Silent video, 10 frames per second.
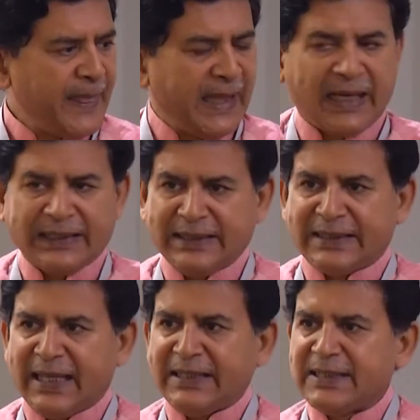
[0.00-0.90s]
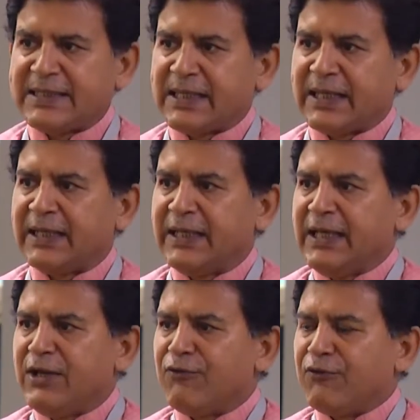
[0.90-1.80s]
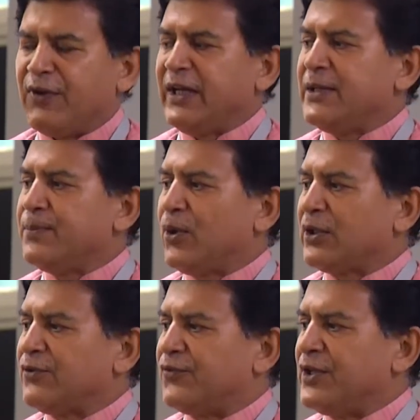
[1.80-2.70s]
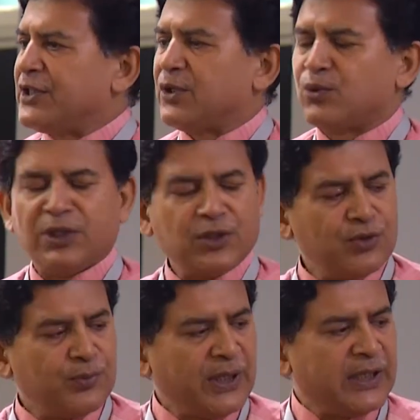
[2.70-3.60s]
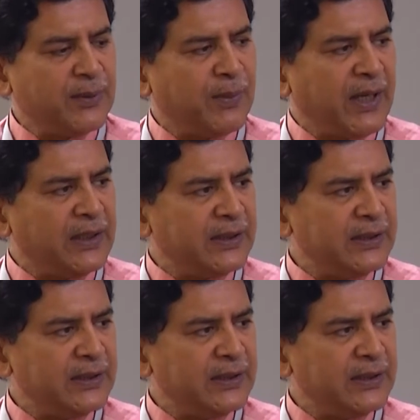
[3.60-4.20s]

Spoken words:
And I think that is a very important feature we need to bear in mind.